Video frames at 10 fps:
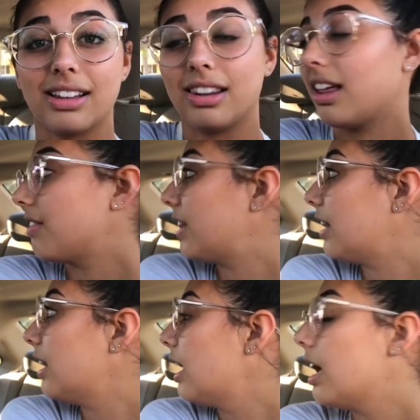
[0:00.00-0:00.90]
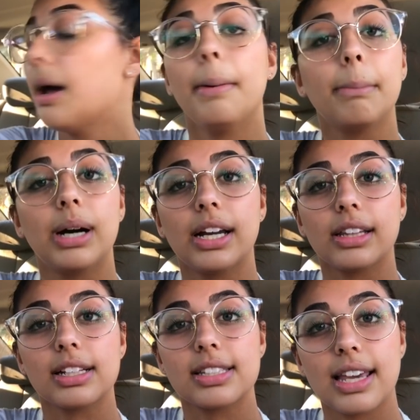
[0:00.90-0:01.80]
I love it but
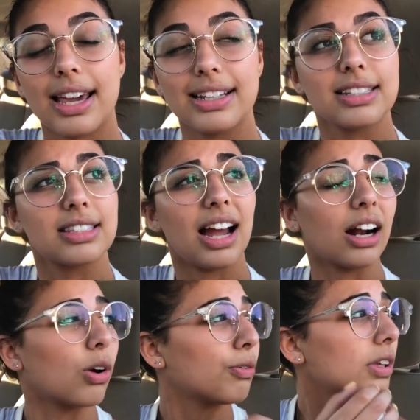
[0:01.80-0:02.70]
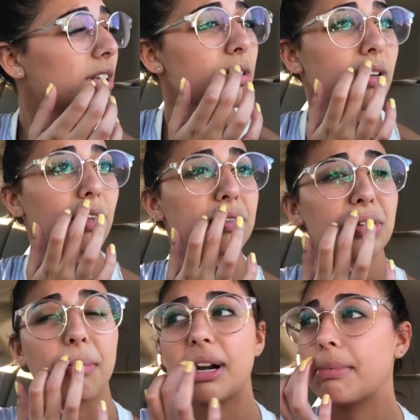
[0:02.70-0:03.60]
let's get inside. Hopefully there's not
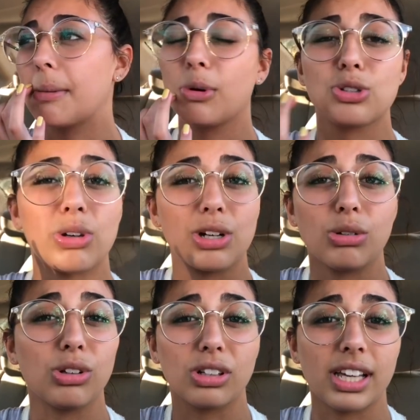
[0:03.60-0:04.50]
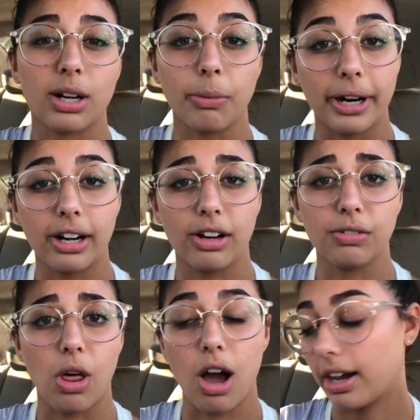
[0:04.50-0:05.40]
so many people so I don't look like a weirdo
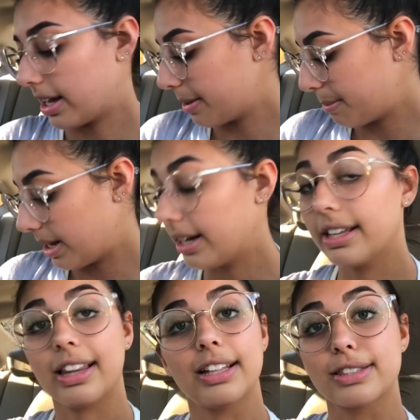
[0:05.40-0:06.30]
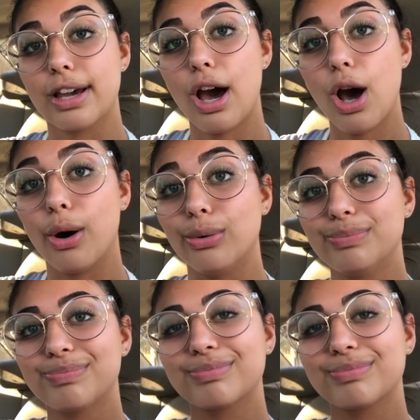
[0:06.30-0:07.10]
vlogging, but let's go.